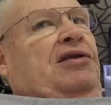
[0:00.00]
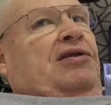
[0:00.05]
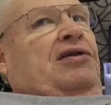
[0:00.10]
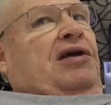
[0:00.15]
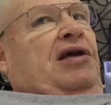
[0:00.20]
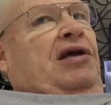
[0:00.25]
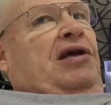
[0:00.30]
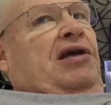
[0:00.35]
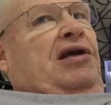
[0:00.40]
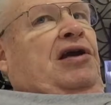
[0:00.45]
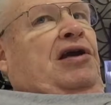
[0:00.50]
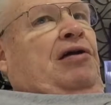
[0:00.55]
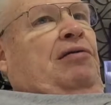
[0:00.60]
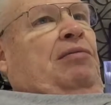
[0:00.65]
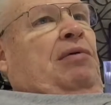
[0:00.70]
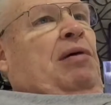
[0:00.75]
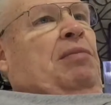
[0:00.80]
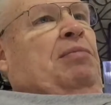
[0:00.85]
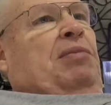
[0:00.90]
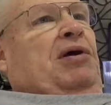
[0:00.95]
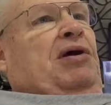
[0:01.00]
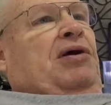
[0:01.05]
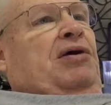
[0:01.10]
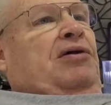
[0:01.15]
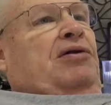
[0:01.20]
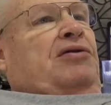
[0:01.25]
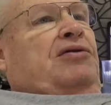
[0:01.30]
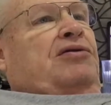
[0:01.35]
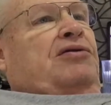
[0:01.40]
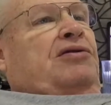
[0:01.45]
to take care of my
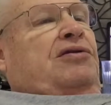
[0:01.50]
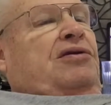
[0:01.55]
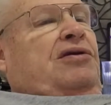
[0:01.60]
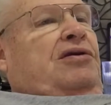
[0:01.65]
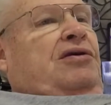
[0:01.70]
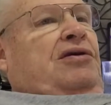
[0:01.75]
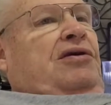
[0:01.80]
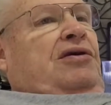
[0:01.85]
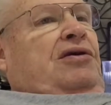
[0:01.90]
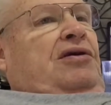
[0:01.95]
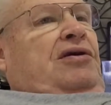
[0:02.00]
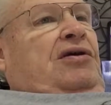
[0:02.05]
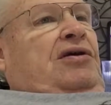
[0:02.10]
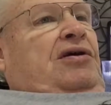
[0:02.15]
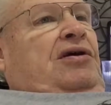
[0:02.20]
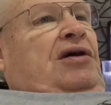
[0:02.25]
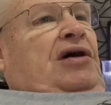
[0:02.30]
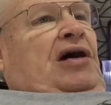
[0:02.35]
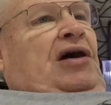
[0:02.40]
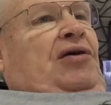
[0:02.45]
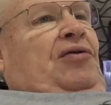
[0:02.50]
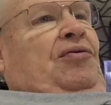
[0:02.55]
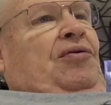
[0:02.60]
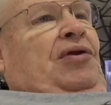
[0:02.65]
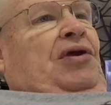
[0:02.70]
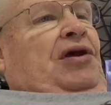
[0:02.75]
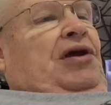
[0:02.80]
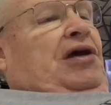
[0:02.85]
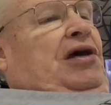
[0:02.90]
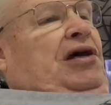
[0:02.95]
bills. I
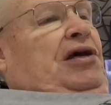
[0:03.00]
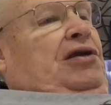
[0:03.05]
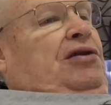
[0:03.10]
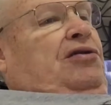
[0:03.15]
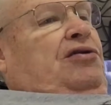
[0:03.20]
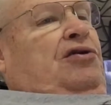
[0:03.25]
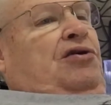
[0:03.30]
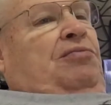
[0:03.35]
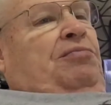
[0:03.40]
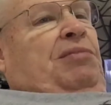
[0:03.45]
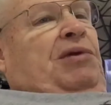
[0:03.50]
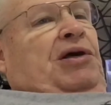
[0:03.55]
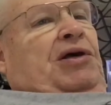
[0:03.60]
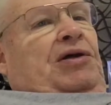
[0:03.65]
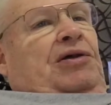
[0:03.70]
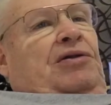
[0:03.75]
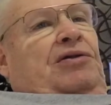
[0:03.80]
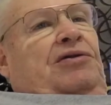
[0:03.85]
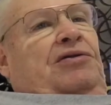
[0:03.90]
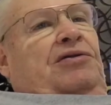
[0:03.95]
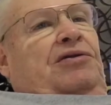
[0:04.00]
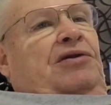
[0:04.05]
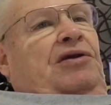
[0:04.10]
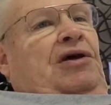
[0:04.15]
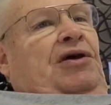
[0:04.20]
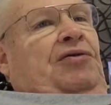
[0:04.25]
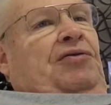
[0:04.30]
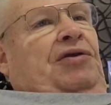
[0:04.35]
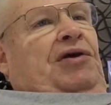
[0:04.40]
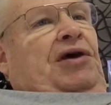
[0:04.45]
only had 2 bills,
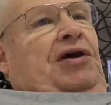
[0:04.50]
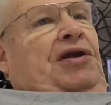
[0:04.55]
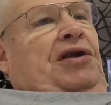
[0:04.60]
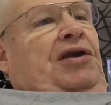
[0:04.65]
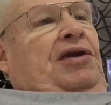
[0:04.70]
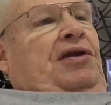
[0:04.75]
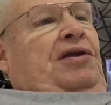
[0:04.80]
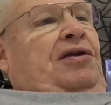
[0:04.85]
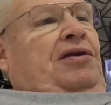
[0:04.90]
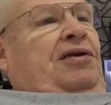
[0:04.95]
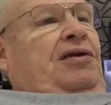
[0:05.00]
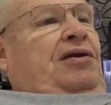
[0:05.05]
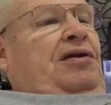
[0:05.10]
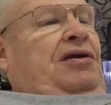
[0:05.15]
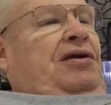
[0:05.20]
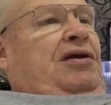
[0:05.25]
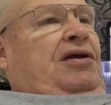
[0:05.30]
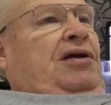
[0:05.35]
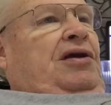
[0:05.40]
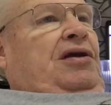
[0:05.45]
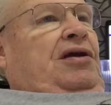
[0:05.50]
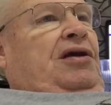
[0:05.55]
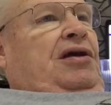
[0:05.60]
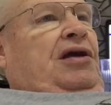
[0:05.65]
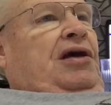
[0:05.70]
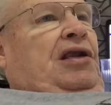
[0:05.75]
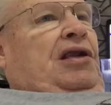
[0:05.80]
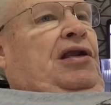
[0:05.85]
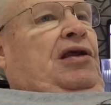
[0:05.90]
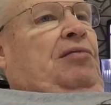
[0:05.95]
GoDaddy
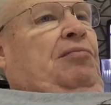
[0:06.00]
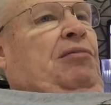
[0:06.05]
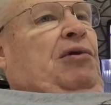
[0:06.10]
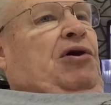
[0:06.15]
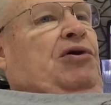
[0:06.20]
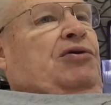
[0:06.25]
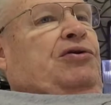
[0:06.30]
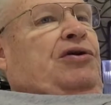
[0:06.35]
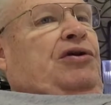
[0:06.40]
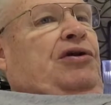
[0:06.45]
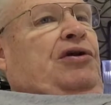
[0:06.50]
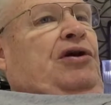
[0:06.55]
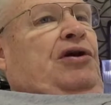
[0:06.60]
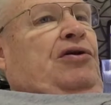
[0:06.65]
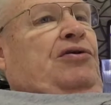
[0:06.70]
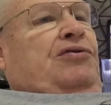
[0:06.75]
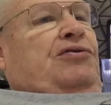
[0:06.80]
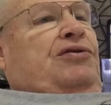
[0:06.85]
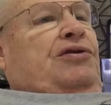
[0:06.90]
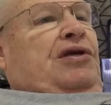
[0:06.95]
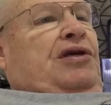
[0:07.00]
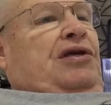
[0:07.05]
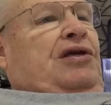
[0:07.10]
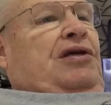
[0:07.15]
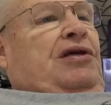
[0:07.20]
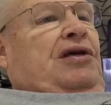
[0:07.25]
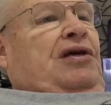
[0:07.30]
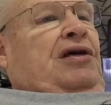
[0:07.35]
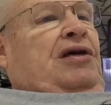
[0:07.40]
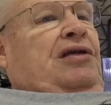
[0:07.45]
and InMotion
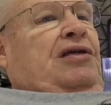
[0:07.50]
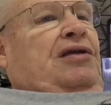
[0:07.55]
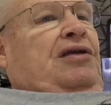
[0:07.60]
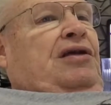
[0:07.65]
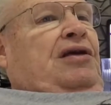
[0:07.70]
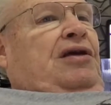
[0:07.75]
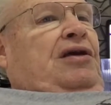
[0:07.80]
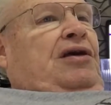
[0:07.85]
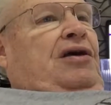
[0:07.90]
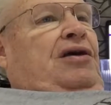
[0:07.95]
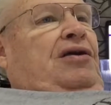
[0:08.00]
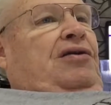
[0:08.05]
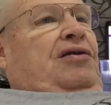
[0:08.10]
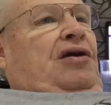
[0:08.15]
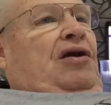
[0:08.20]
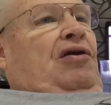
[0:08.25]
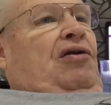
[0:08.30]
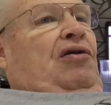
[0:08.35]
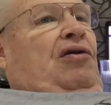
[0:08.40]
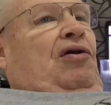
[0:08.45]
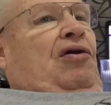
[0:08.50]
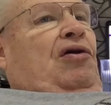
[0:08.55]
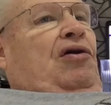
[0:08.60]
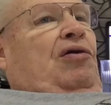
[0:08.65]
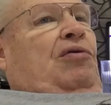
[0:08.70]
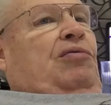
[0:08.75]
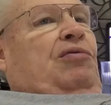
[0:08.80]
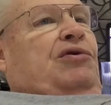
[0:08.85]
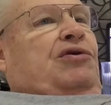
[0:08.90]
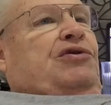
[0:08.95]
Hosting. I no
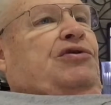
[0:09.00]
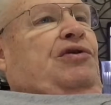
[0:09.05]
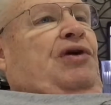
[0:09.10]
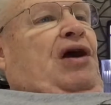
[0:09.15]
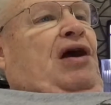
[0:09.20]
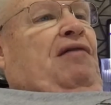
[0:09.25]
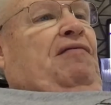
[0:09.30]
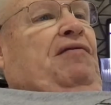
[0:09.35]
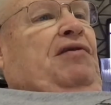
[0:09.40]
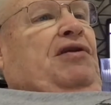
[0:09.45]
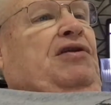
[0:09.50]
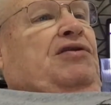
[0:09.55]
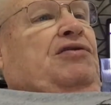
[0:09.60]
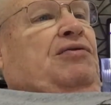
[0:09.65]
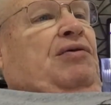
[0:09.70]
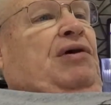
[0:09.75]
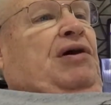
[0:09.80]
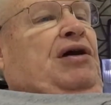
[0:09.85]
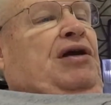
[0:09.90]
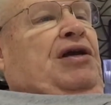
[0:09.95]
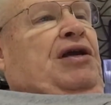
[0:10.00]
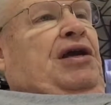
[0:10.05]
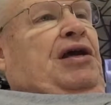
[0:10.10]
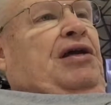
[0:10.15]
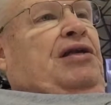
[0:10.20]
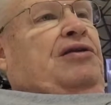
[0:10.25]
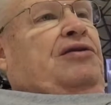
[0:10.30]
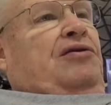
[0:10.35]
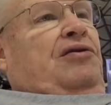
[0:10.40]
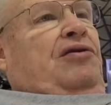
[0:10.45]
longer was driving, so I
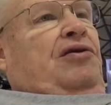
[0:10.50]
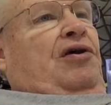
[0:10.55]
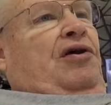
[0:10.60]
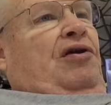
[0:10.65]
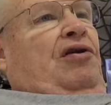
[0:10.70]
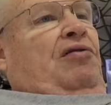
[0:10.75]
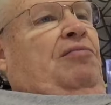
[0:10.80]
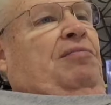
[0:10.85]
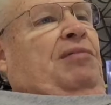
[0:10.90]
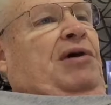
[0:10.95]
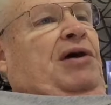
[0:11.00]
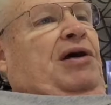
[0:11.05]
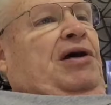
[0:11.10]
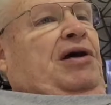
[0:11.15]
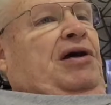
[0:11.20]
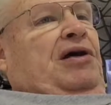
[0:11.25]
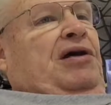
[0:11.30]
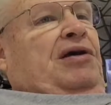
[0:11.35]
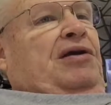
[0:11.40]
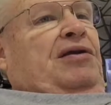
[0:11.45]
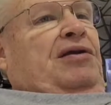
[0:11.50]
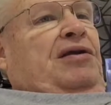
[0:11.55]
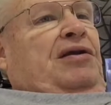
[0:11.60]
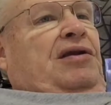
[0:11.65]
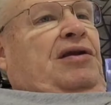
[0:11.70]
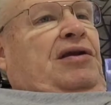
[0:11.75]
canceled all my